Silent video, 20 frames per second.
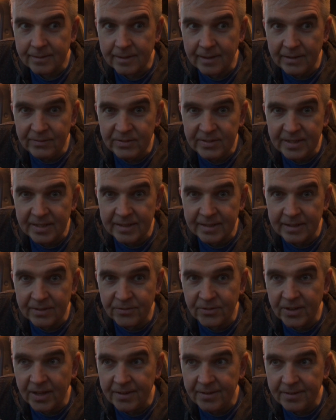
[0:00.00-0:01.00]
I haven't seen anything
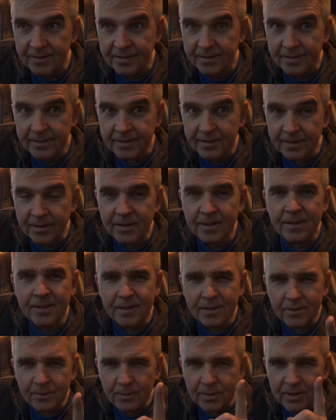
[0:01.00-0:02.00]
different yet.
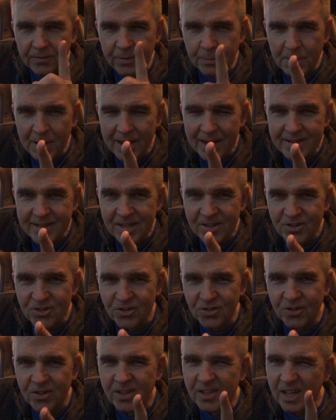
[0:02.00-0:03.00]
Well, if you pay
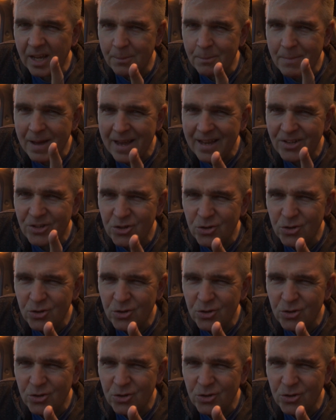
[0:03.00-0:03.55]
attention, you may